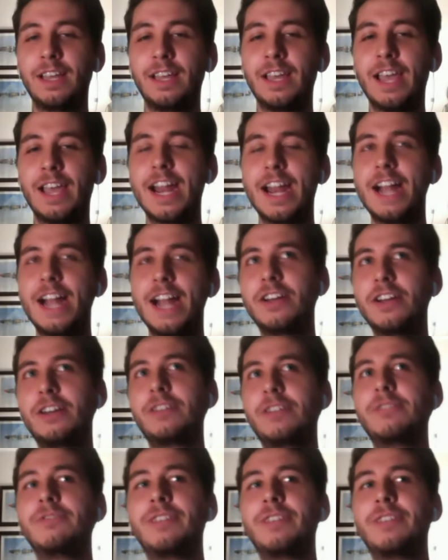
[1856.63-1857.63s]
And I
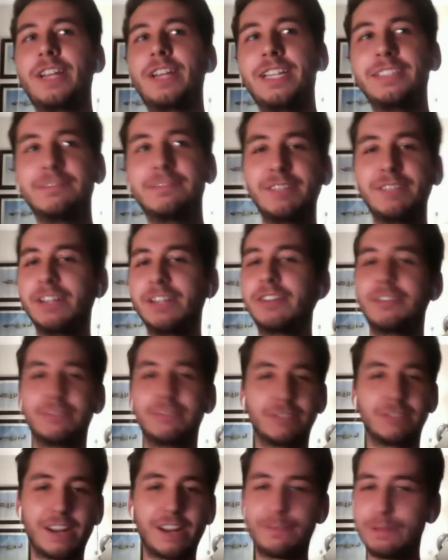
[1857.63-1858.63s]
know that a
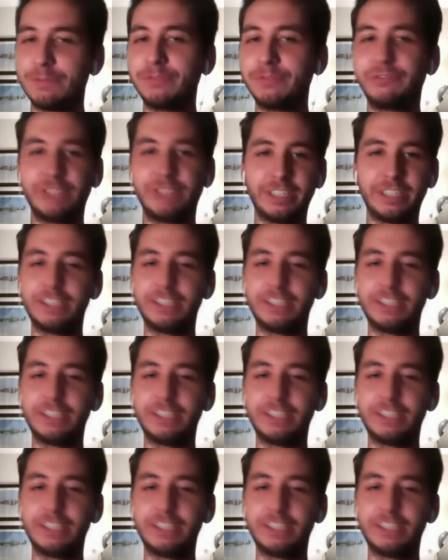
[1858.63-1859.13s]
lot of people say